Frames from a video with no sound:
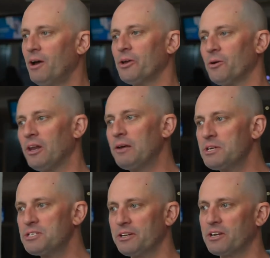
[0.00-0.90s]
your
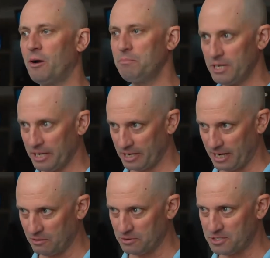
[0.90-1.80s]
limited company
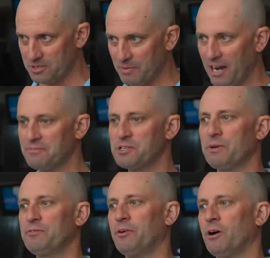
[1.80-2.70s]
accounts have to
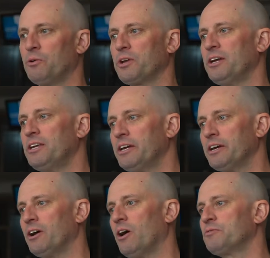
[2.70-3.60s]
be filed a
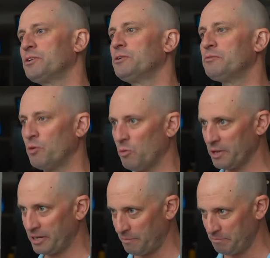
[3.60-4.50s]
year after you form
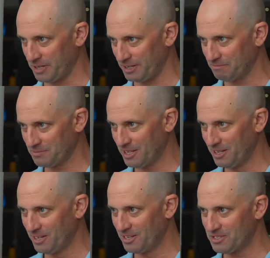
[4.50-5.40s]
the
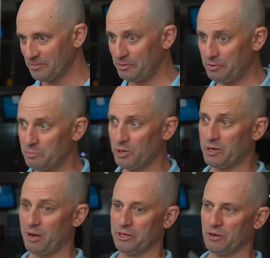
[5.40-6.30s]
company. So if you form your
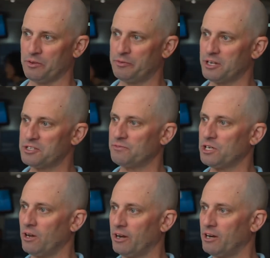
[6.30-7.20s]
company on the 1st of
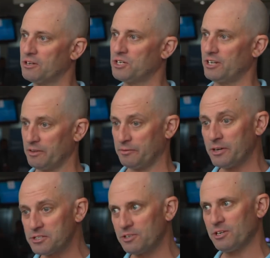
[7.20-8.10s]
July last year, the
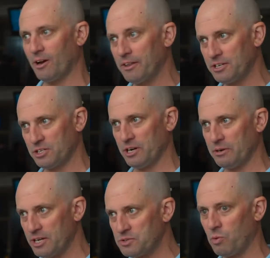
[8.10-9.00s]
1st of July this
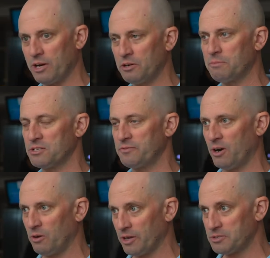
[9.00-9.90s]
year is when you must
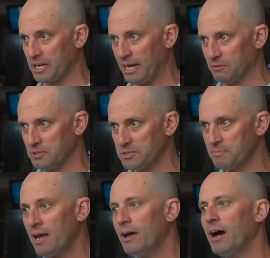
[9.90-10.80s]
file those accounts.
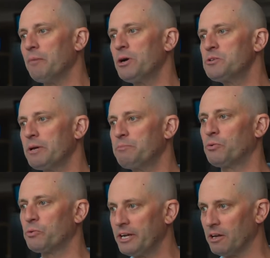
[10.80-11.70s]
And most people
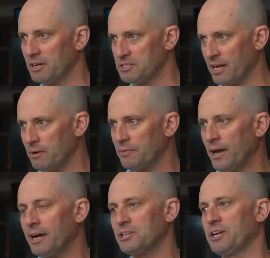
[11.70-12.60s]
realise that when they
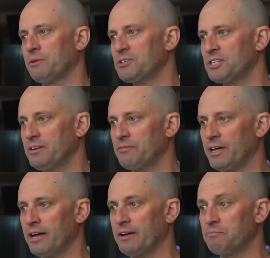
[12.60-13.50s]
actually receive
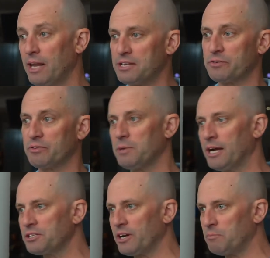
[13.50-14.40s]
their letter from
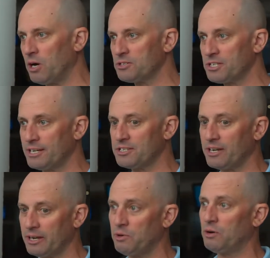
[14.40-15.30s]
HMRC
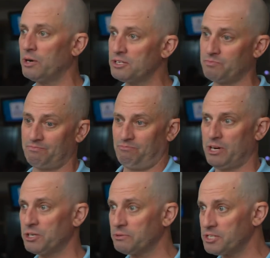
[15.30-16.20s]
saying, well,
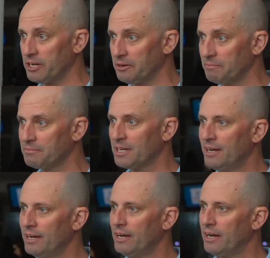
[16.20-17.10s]
where's your
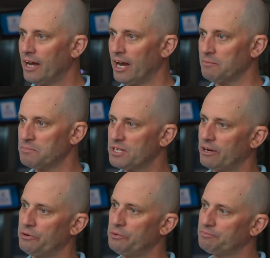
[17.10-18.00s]
return?
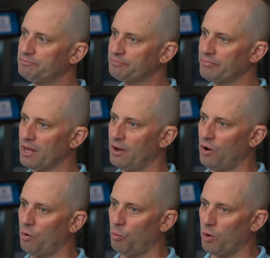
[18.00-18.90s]
So
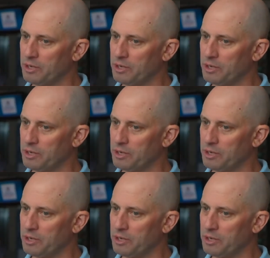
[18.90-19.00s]
when